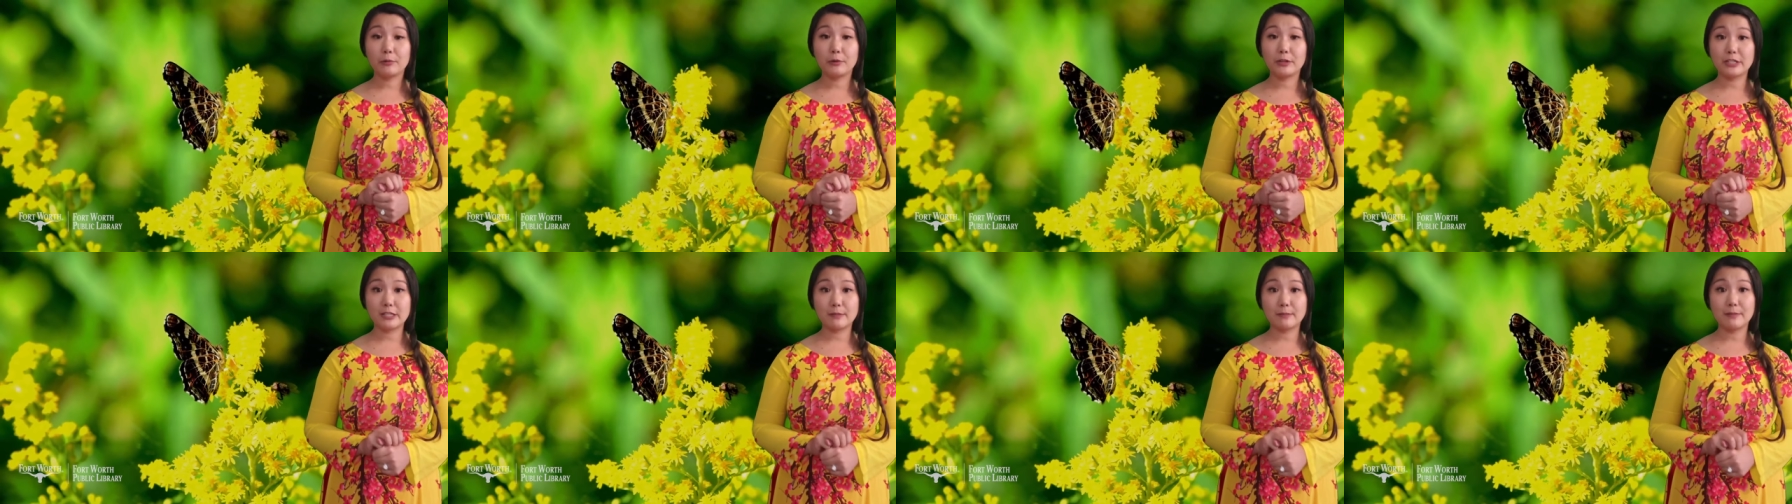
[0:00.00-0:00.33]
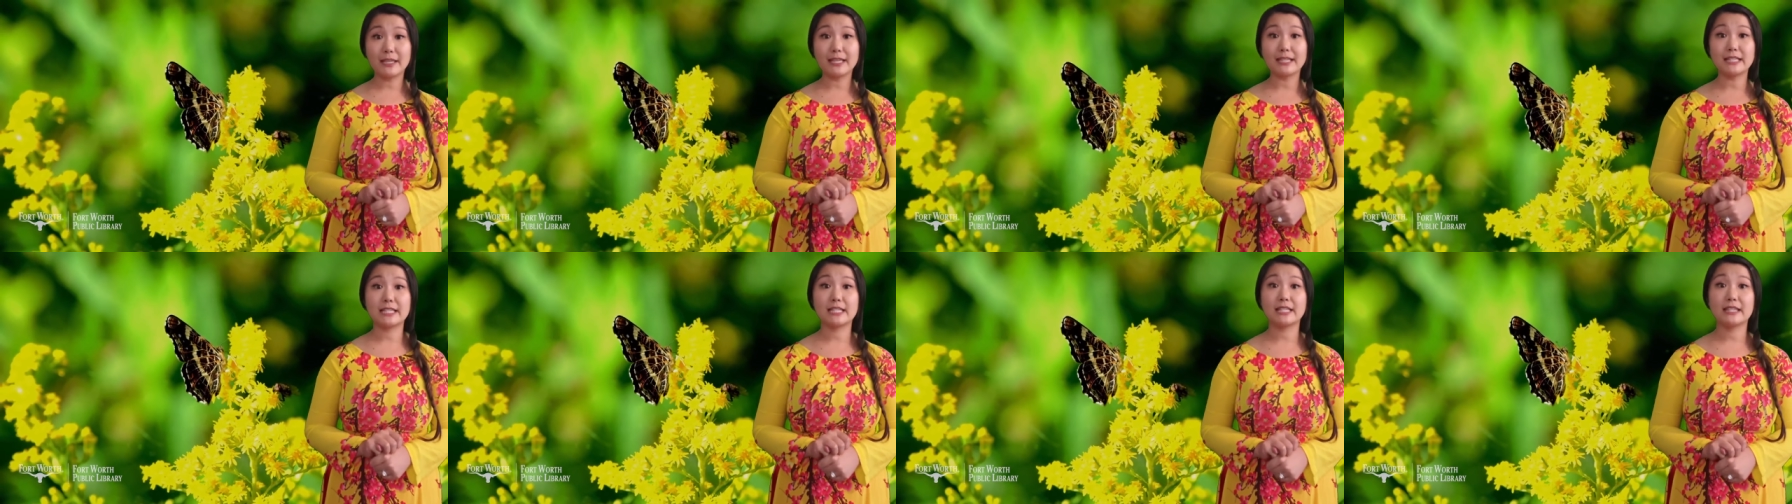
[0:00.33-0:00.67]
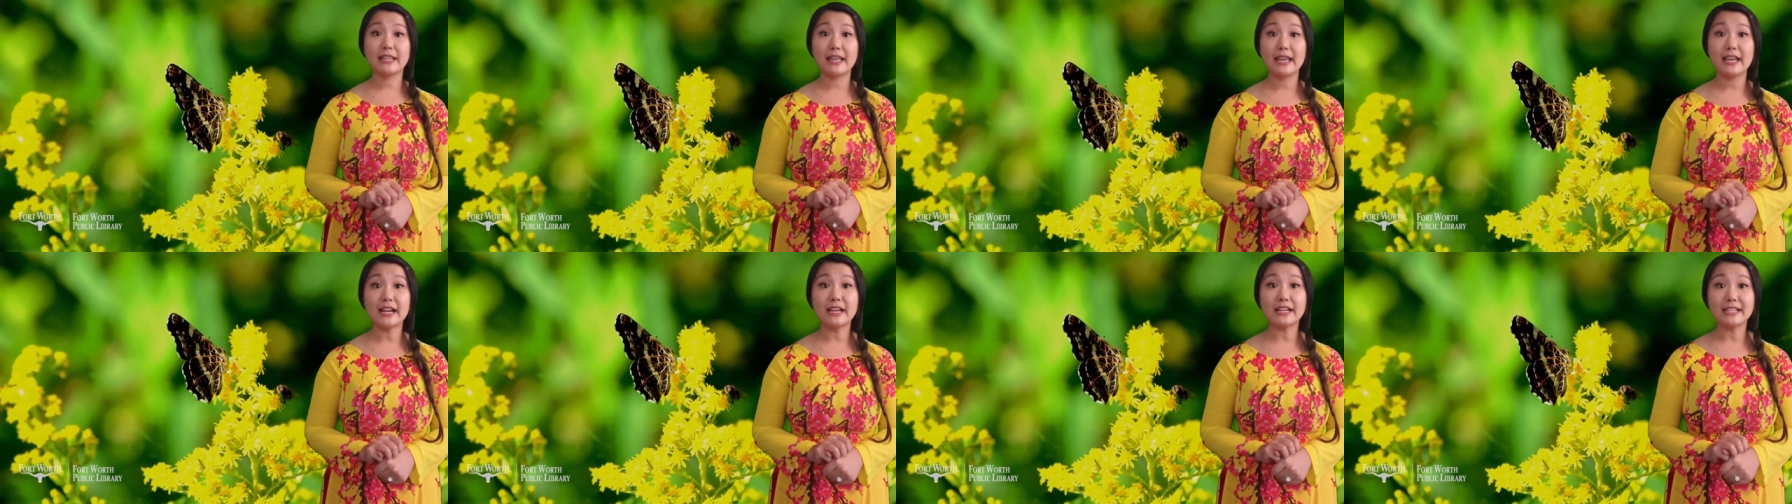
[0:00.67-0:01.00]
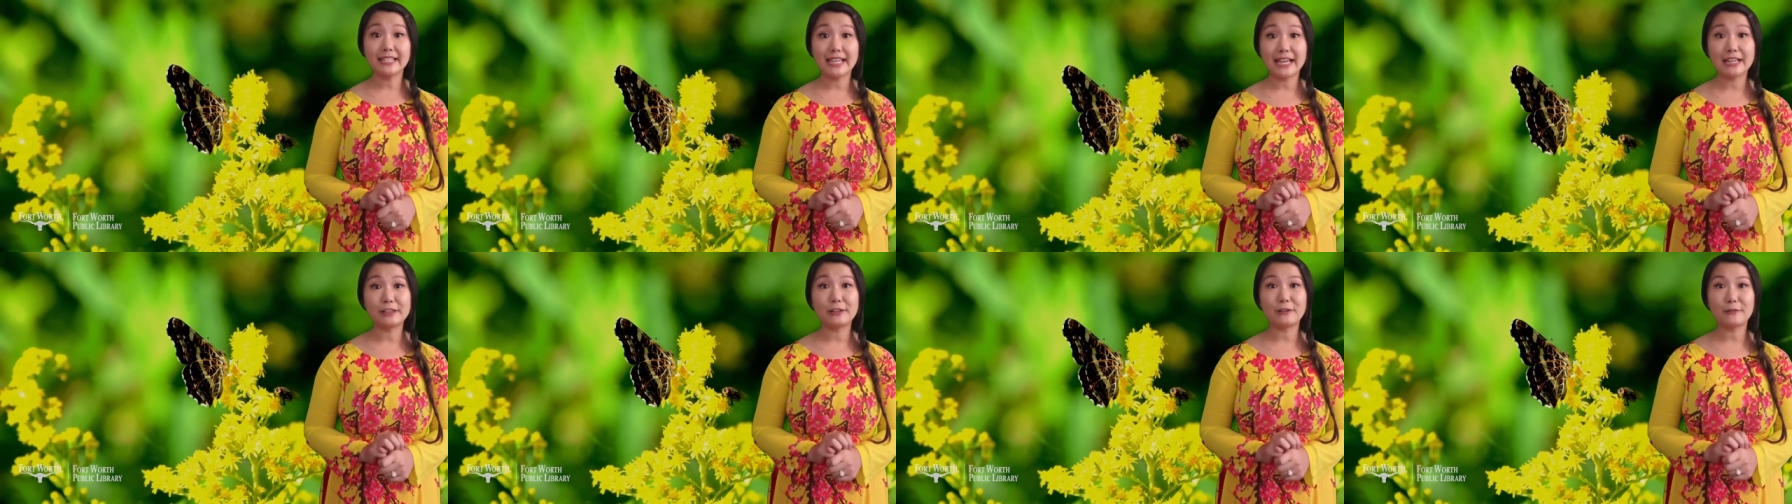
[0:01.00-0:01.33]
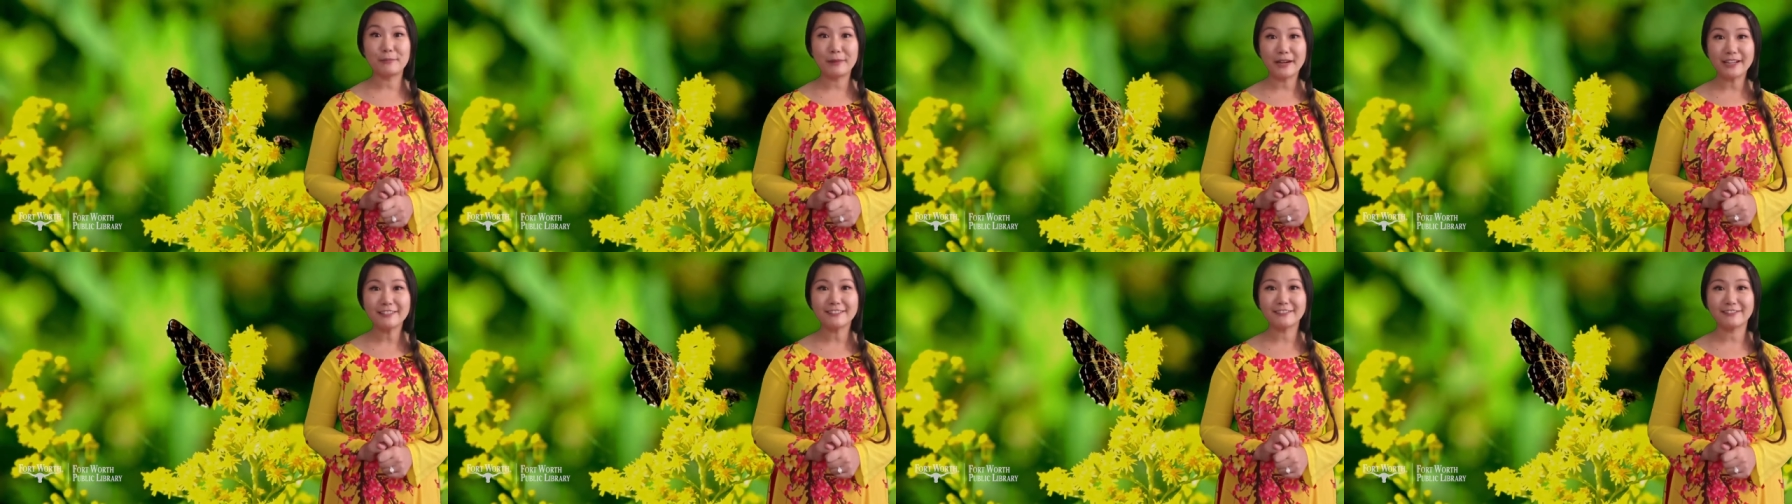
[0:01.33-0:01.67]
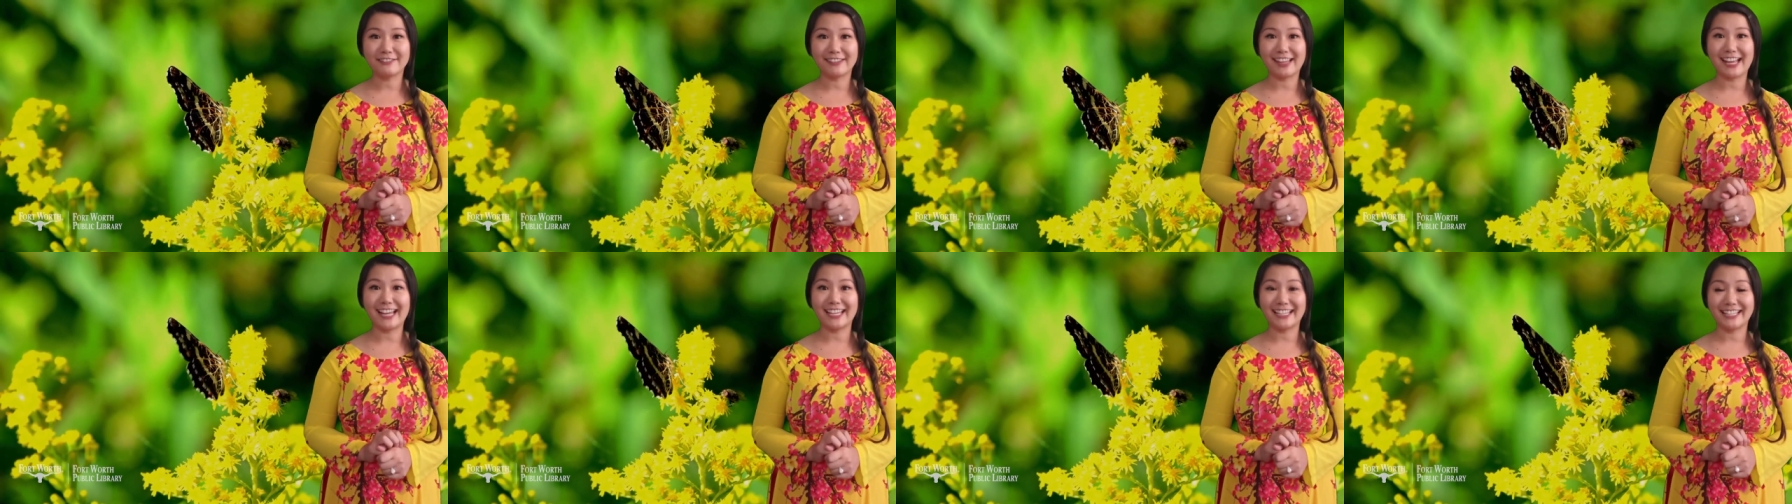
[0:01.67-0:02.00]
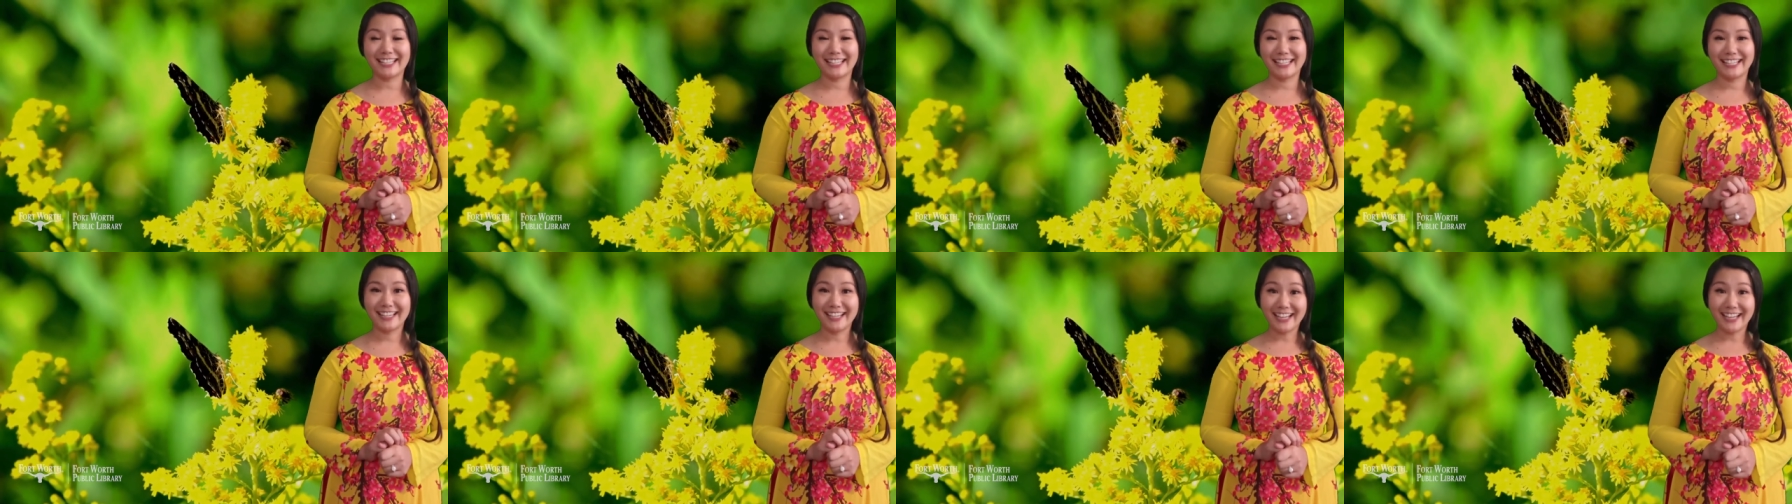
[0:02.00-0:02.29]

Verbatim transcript: which means their yellow butterfly.